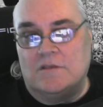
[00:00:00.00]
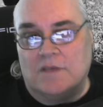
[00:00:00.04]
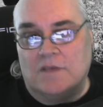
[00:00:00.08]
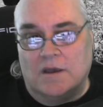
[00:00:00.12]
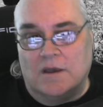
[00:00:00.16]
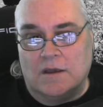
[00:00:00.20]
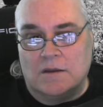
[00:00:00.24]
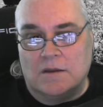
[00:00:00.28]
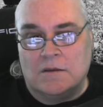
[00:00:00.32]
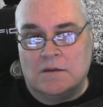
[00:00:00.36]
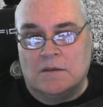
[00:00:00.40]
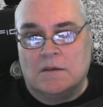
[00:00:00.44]

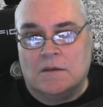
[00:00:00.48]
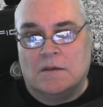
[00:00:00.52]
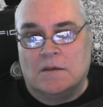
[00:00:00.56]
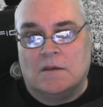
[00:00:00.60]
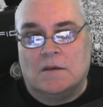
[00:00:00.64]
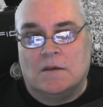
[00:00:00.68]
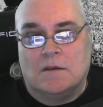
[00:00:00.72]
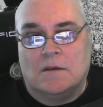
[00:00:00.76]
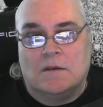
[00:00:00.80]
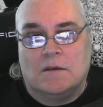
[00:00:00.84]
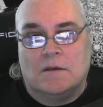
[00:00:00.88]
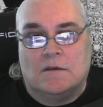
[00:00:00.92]
that.
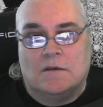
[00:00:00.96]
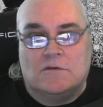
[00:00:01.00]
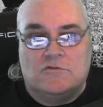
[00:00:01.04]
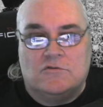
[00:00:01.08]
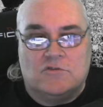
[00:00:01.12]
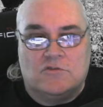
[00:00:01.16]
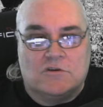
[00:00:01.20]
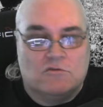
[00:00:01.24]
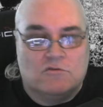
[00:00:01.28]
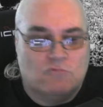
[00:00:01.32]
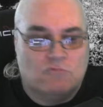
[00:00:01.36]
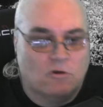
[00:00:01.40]

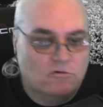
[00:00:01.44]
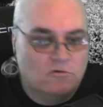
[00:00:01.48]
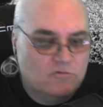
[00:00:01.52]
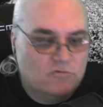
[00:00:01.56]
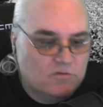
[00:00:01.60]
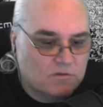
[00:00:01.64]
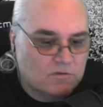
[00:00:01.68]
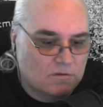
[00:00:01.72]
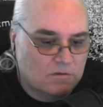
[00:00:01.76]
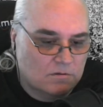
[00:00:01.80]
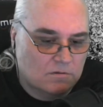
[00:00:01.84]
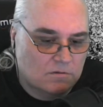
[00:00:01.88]
Chicken
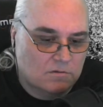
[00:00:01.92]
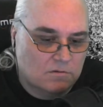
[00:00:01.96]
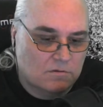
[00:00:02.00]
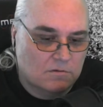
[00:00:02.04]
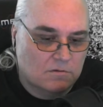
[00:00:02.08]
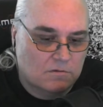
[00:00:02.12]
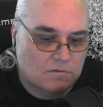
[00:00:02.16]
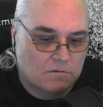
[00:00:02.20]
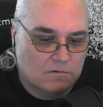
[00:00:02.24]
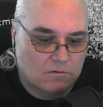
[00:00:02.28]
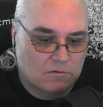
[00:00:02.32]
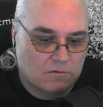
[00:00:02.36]
Roast?
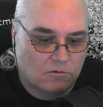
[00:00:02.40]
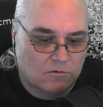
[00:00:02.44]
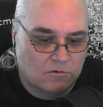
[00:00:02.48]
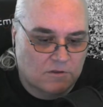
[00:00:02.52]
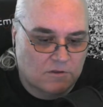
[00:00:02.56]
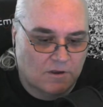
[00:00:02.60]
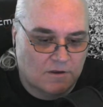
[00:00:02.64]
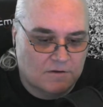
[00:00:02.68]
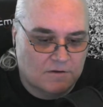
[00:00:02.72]
Hold